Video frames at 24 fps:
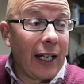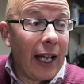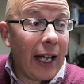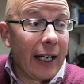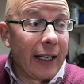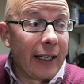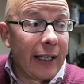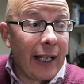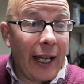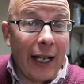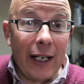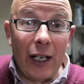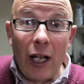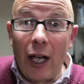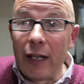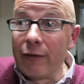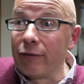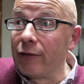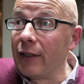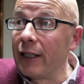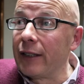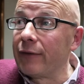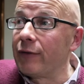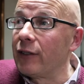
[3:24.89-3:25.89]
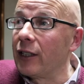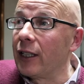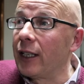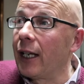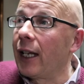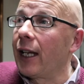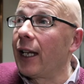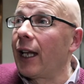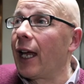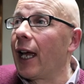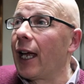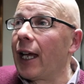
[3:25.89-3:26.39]
and then I've lived in
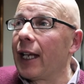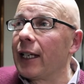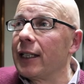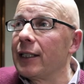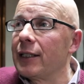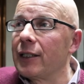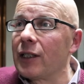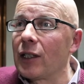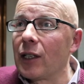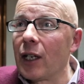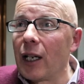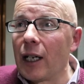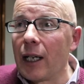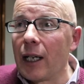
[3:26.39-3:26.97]
it, and